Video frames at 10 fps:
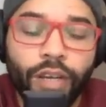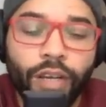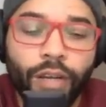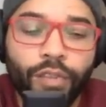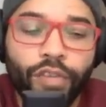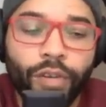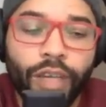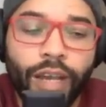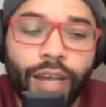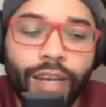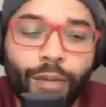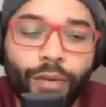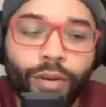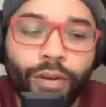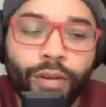Uh, so yeah, I
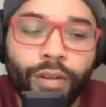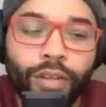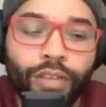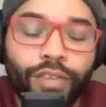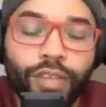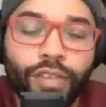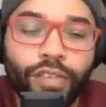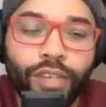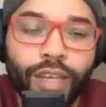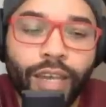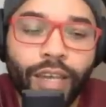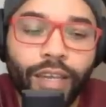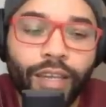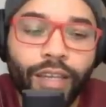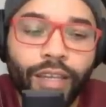never to this day